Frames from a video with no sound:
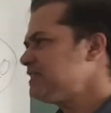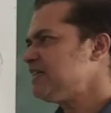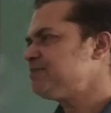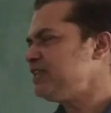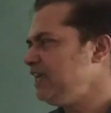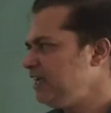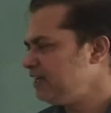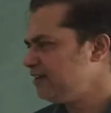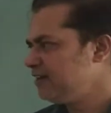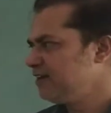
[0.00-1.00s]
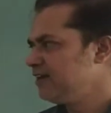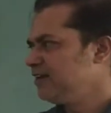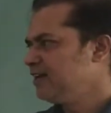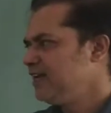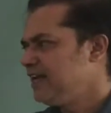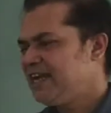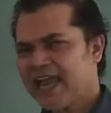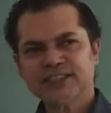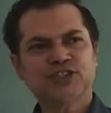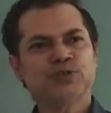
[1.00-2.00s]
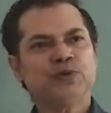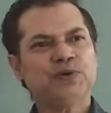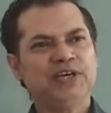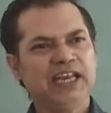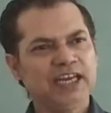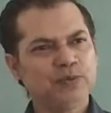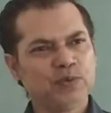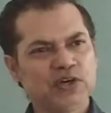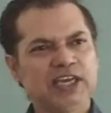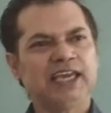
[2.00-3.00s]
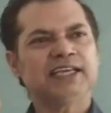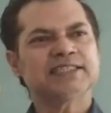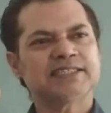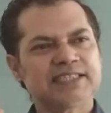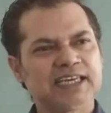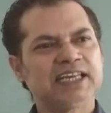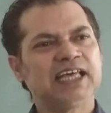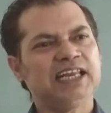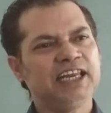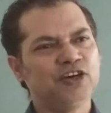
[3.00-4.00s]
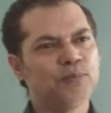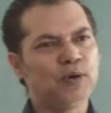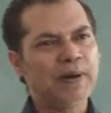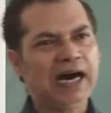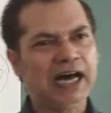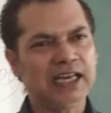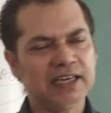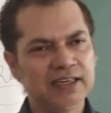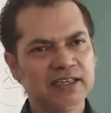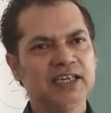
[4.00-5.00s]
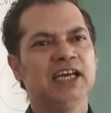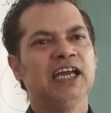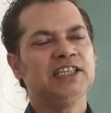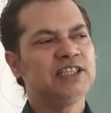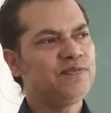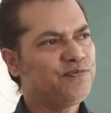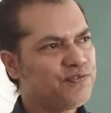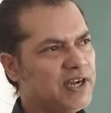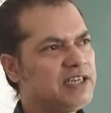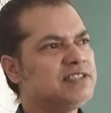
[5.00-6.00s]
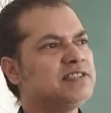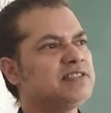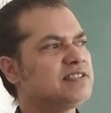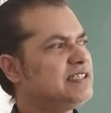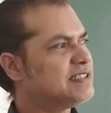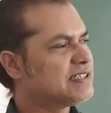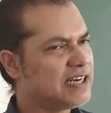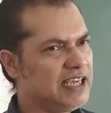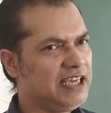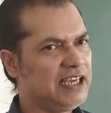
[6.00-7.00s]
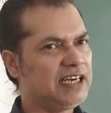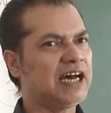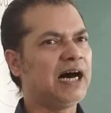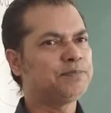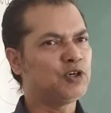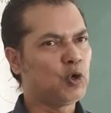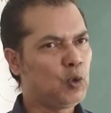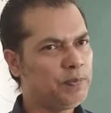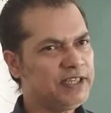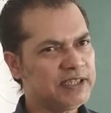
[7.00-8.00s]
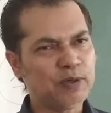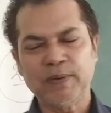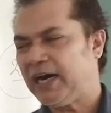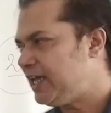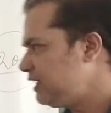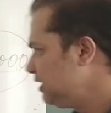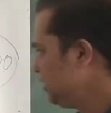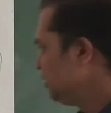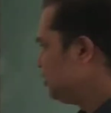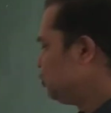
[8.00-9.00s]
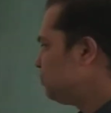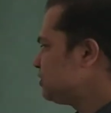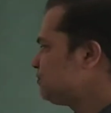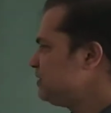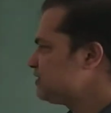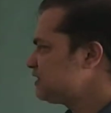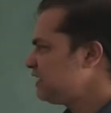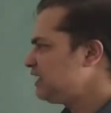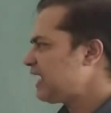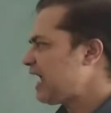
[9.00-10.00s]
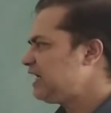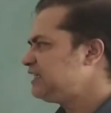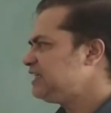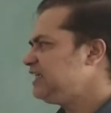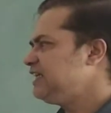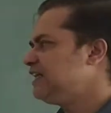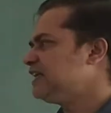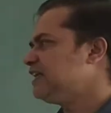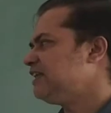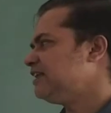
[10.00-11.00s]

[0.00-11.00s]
have seen next to your networking signal in your mobile, in the front screen after opening the mobile, you must be seeing LTE written.